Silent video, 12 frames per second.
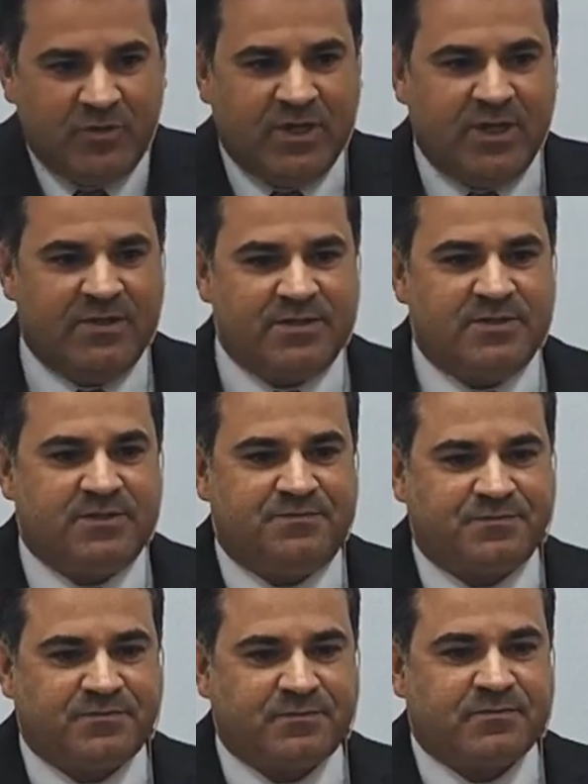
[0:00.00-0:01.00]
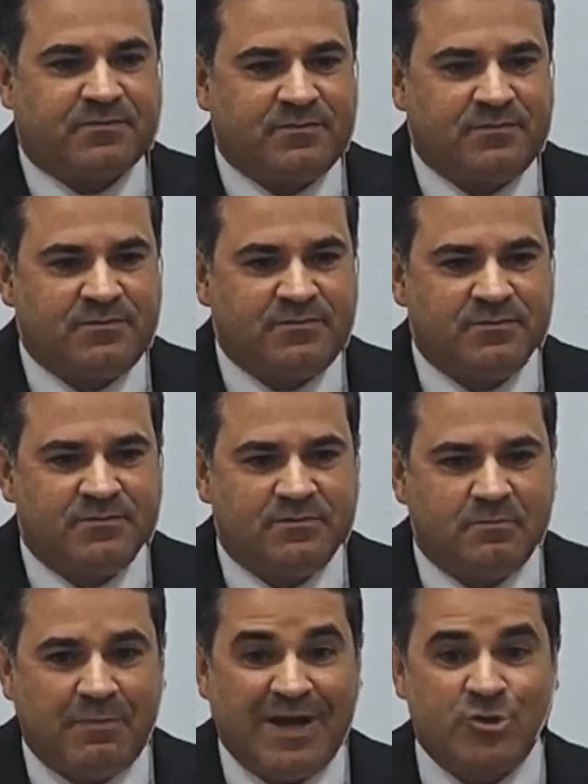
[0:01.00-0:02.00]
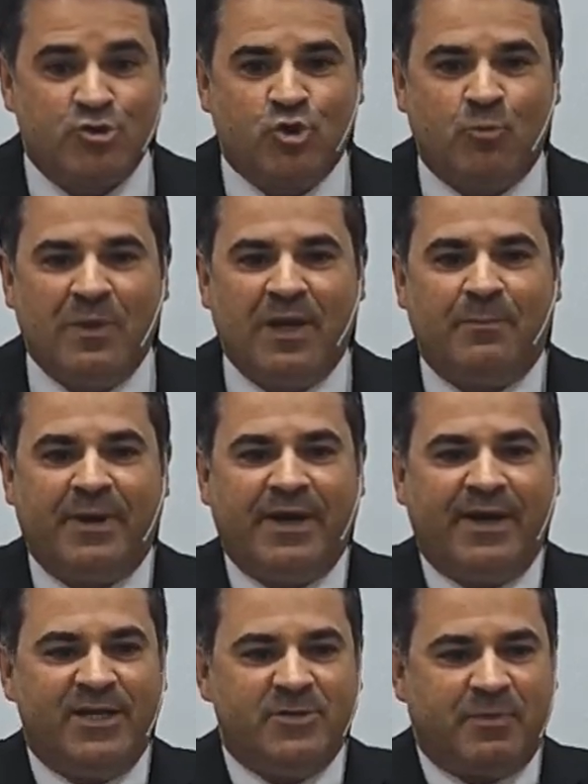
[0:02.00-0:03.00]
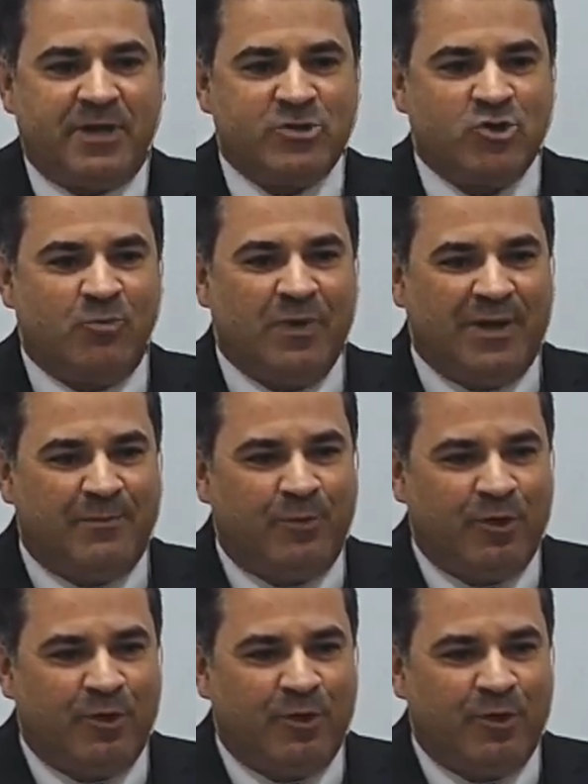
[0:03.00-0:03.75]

But the word the Lord says that they, the Lord appeared in that midst.